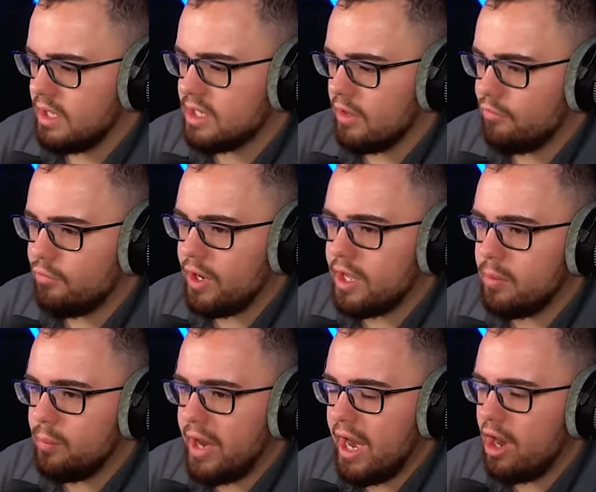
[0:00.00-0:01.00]
That's a
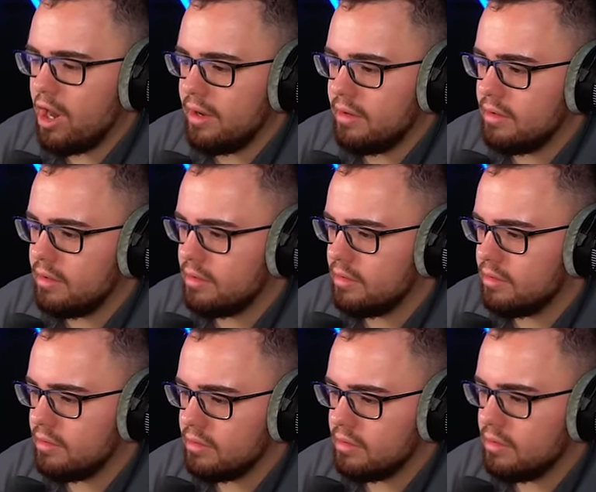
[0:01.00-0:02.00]
freaking parrot!
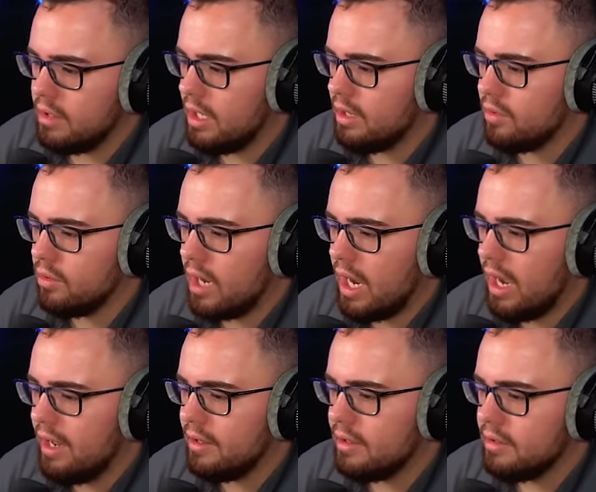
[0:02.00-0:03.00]
Hey, little guy.